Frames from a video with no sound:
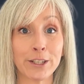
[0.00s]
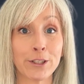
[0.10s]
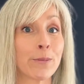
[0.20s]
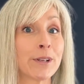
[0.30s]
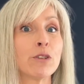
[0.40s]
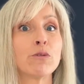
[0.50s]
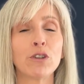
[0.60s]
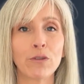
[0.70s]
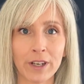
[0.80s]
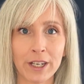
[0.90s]
So when you
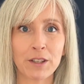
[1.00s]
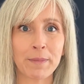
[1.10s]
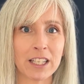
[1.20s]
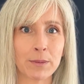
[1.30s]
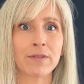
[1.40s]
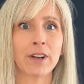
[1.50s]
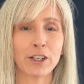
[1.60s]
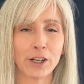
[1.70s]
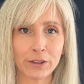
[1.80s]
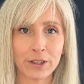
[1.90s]
do finish the basement, you've got
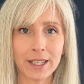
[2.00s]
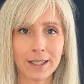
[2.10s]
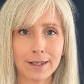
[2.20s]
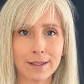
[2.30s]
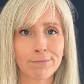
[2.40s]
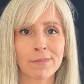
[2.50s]
taller ceilings.